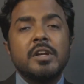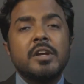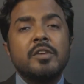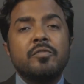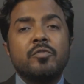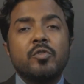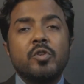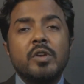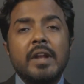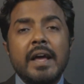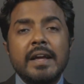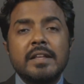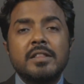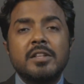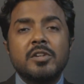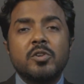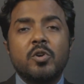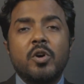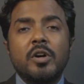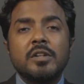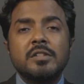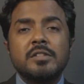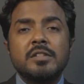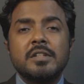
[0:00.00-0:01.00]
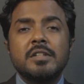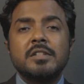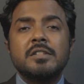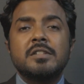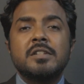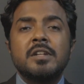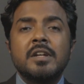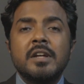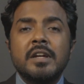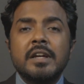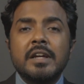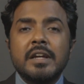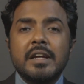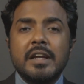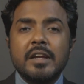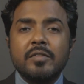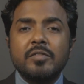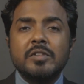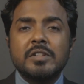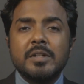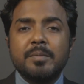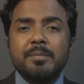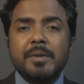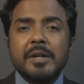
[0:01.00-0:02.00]
If you like the content, give
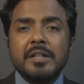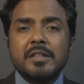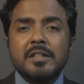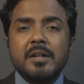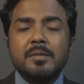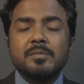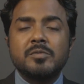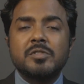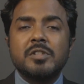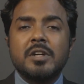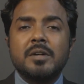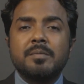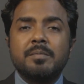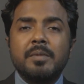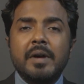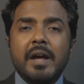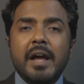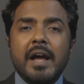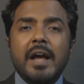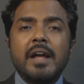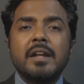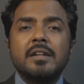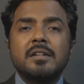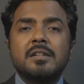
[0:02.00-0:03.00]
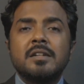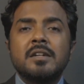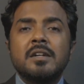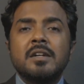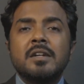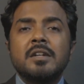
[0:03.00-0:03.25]
it a big thumbs up and